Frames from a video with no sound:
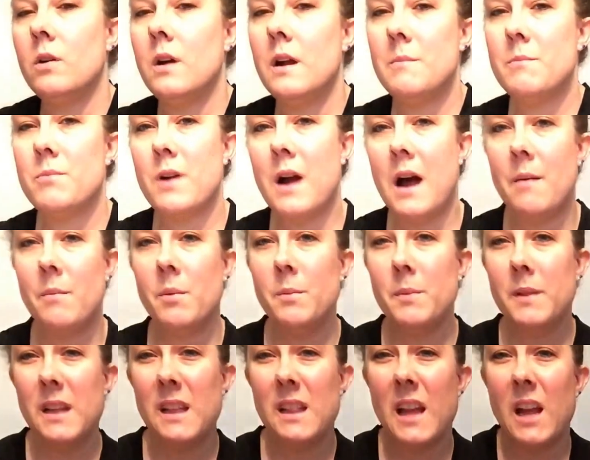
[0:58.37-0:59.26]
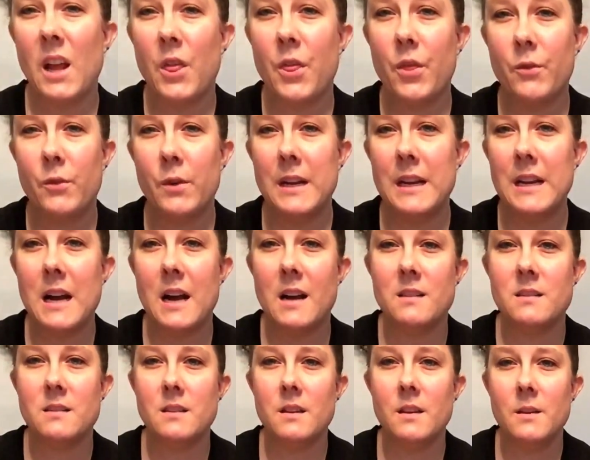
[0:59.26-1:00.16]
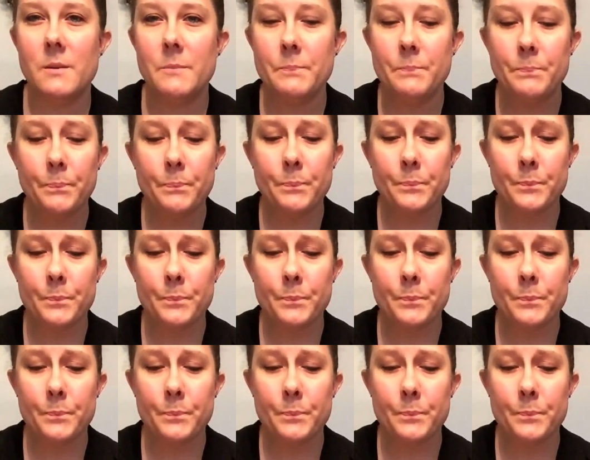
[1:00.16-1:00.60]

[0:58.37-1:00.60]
and probably like 3 dozen